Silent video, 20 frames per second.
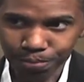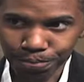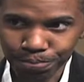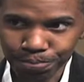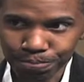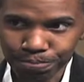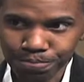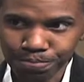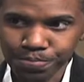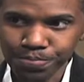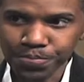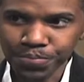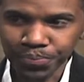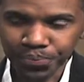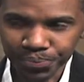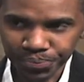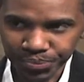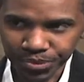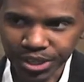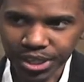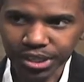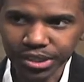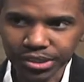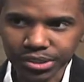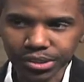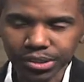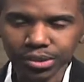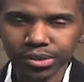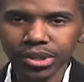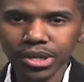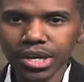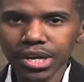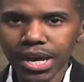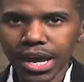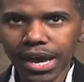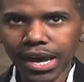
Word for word: I see. Mm-hmm. Yeah. So right.